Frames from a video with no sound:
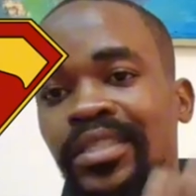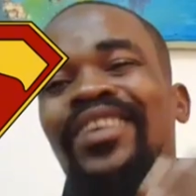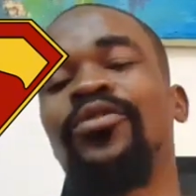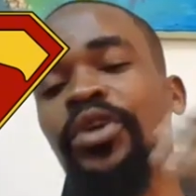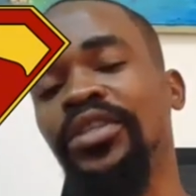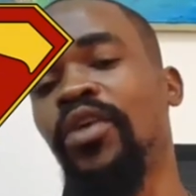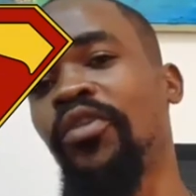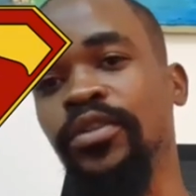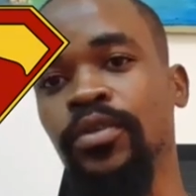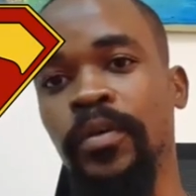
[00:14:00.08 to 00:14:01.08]
a great
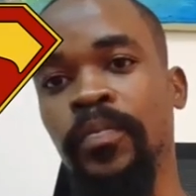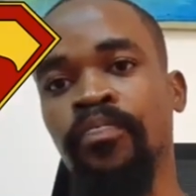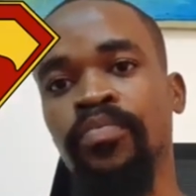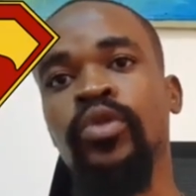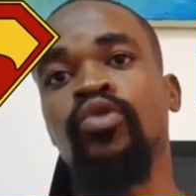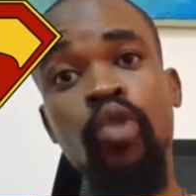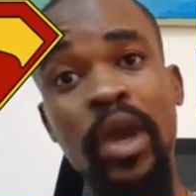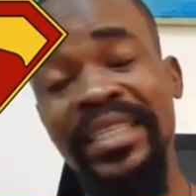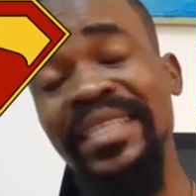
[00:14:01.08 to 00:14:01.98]
director. Do I